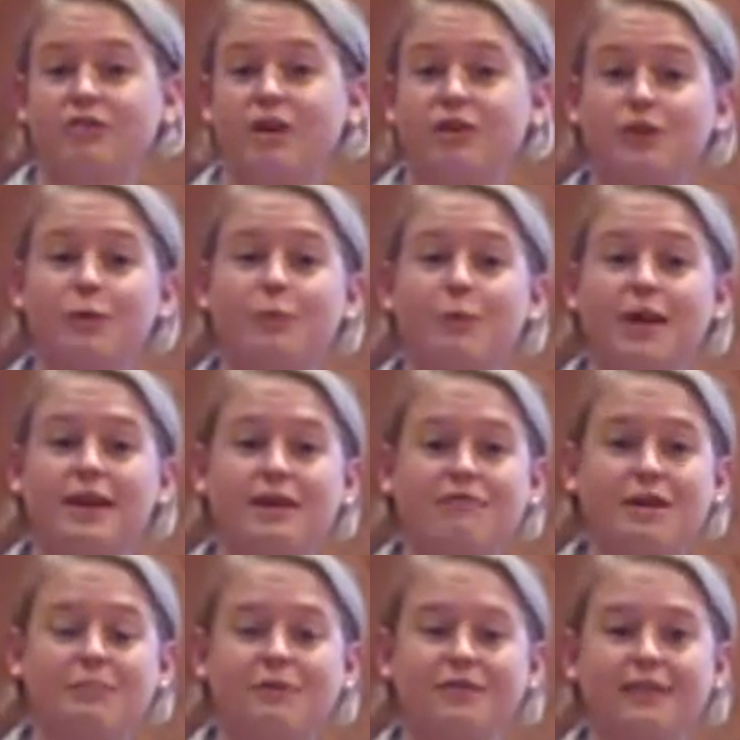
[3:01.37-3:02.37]
and our new branding
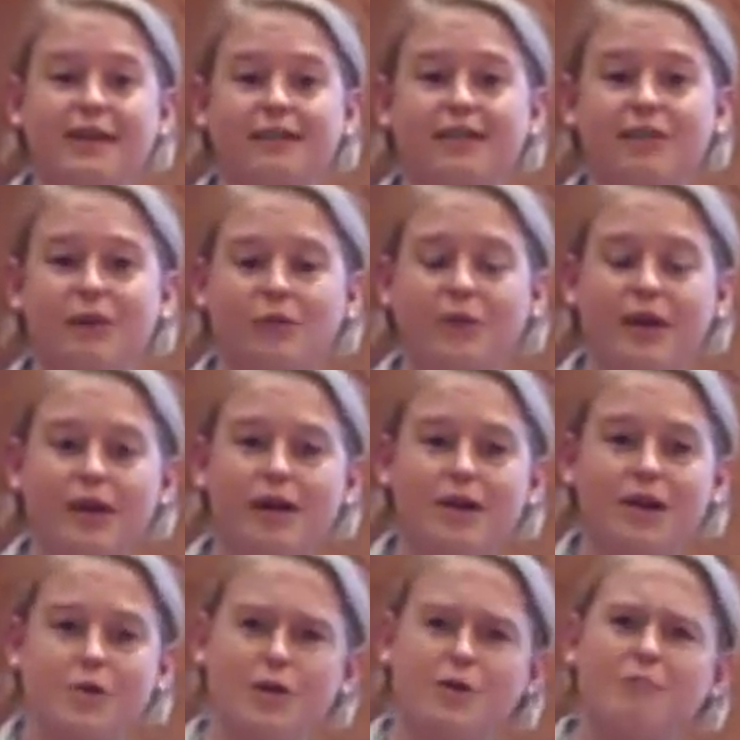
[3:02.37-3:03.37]
represents that we're
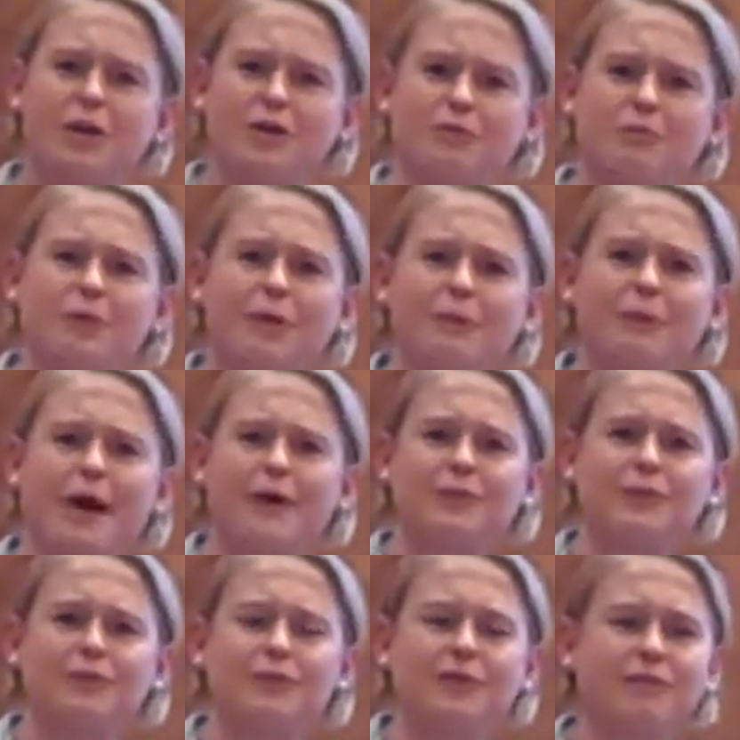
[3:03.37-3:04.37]
much more about
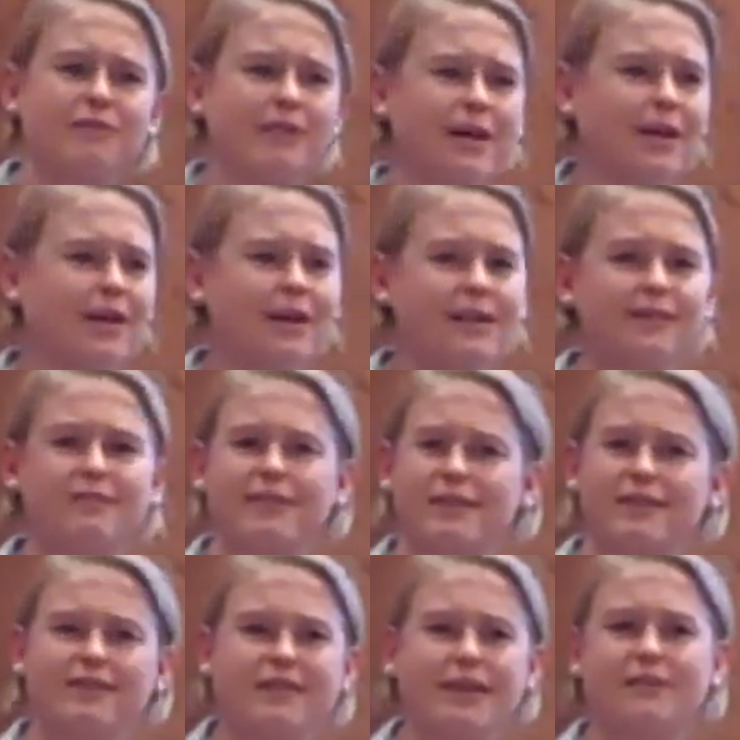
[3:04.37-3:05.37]
sort of
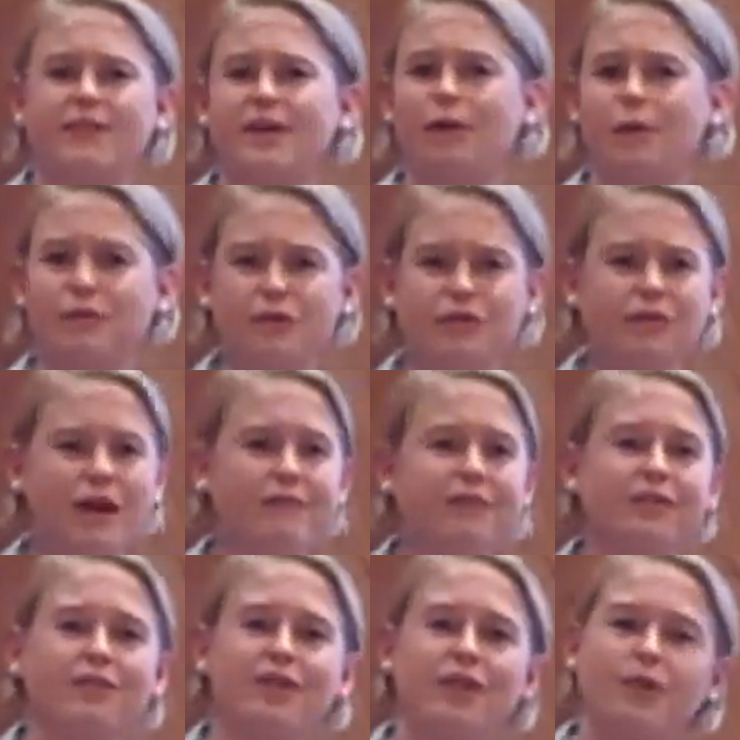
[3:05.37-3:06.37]
very savvy older
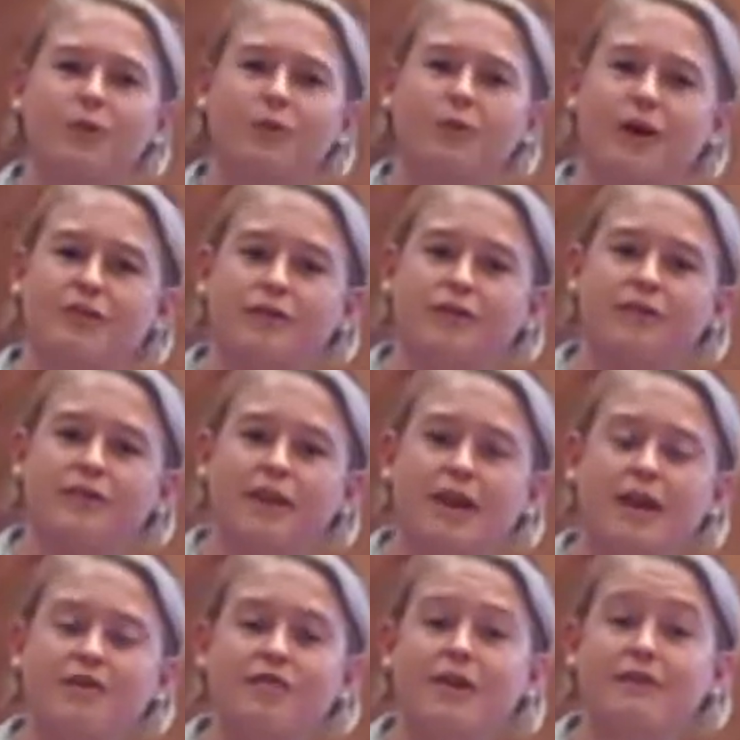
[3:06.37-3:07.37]
travellers who quite often
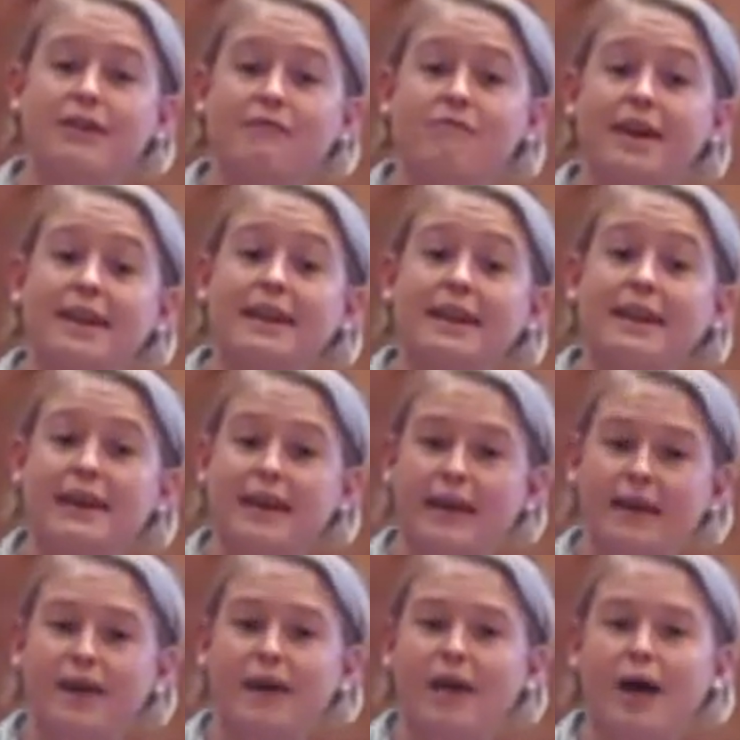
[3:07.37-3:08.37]
are travelling
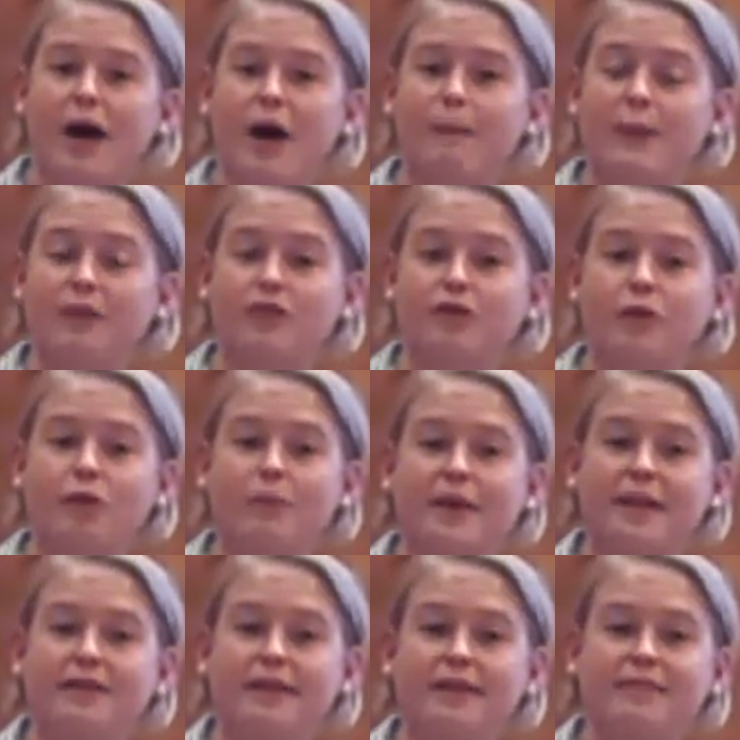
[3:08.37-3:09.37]
regularly and to
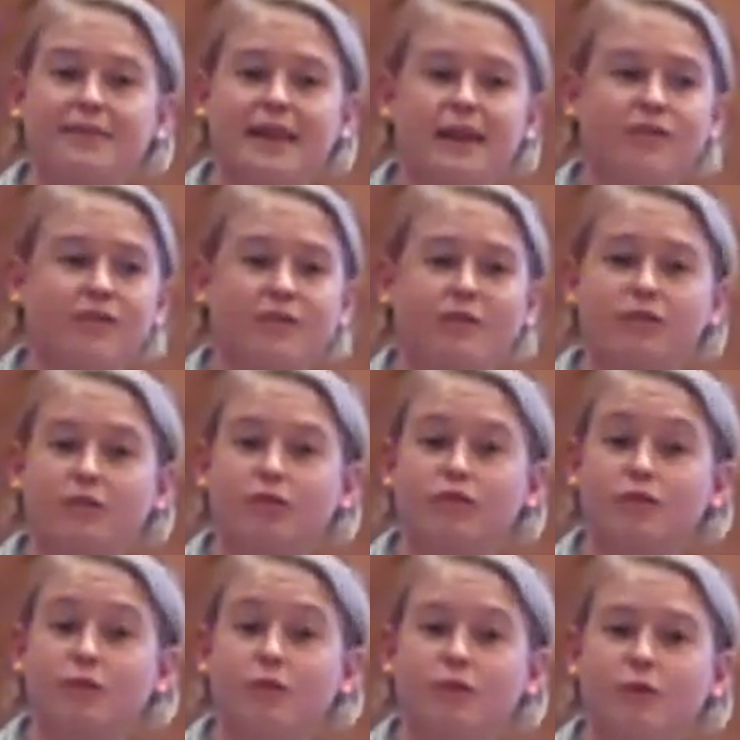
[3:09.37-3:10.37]
European destinations,
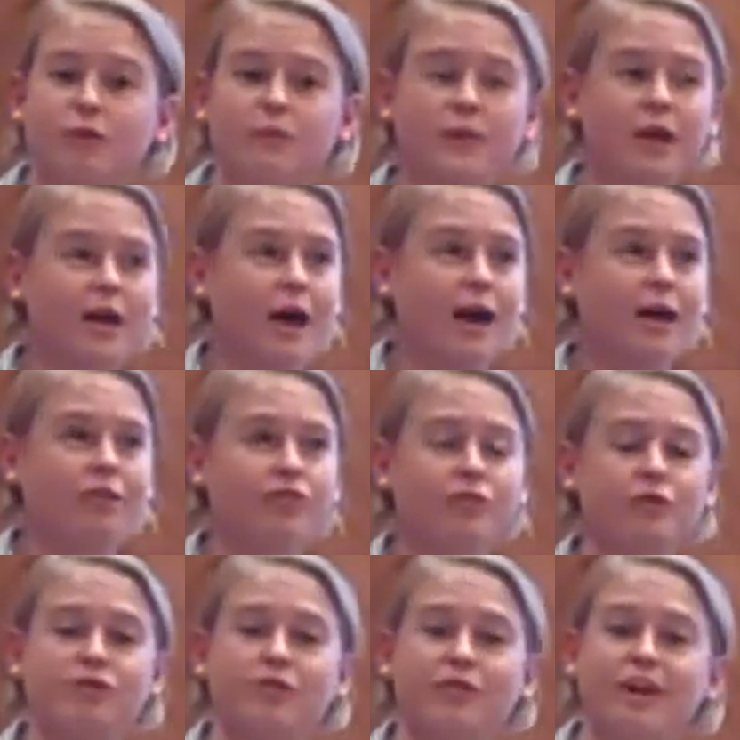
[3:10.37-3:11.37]
short haul and
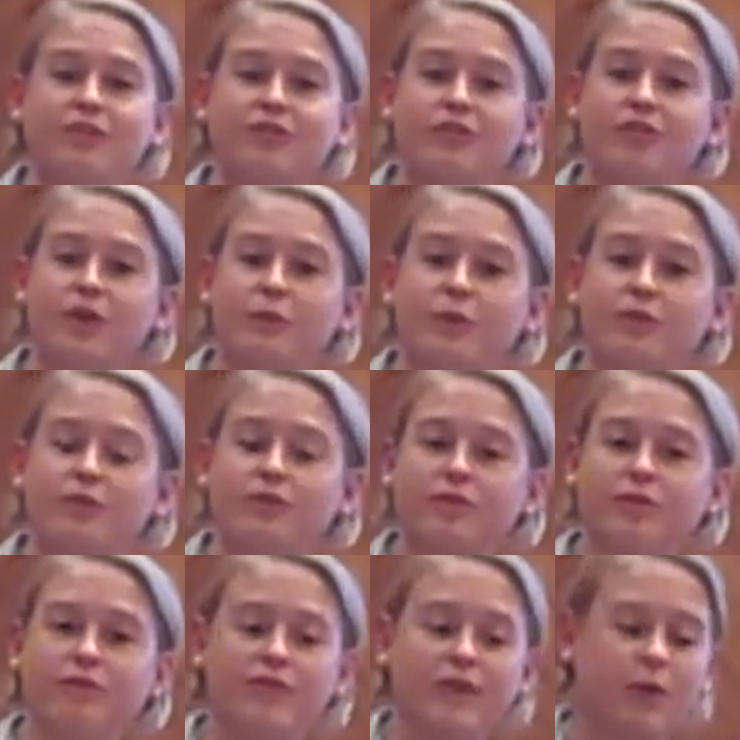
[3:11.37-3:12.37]
short duration. So
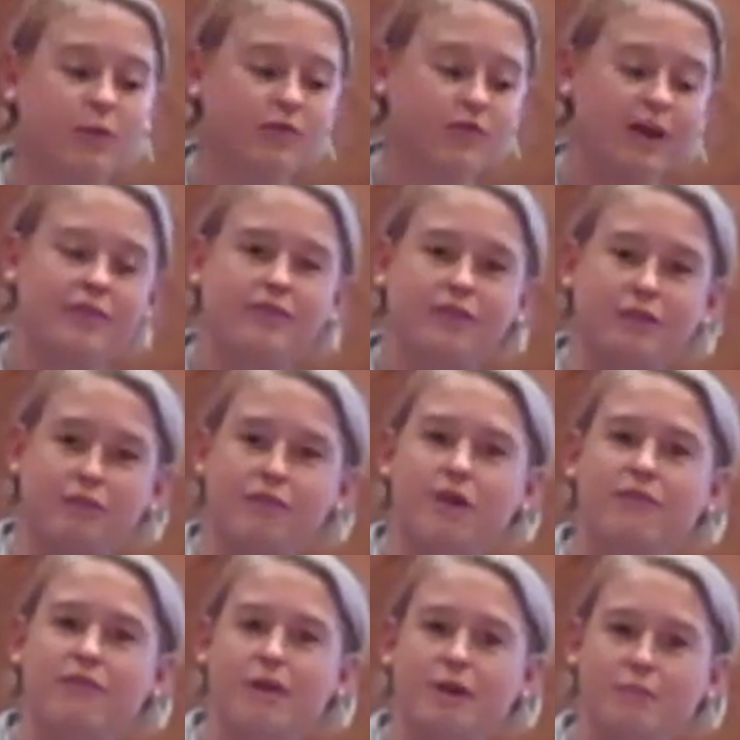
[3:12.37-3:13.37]
we're trying to
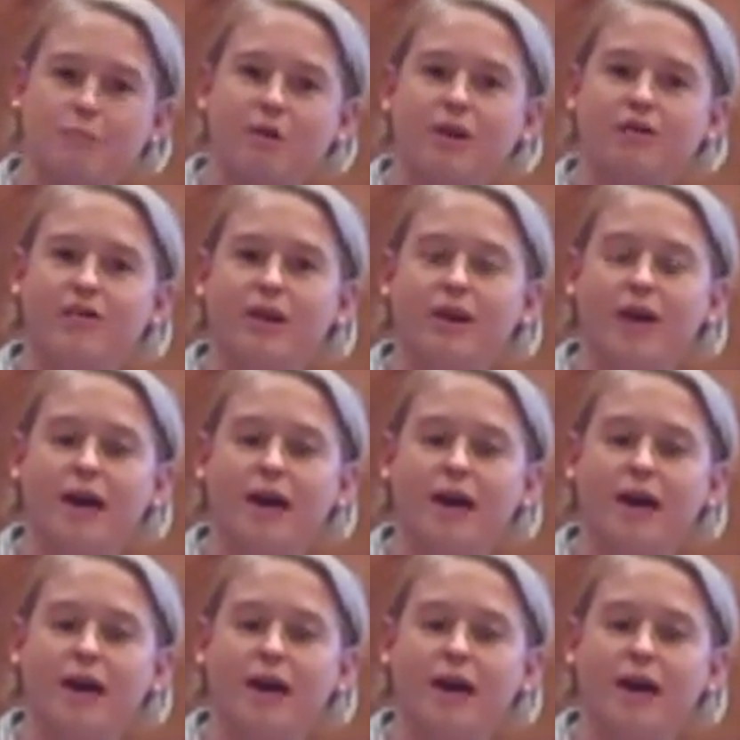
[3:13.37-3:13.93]
grow very much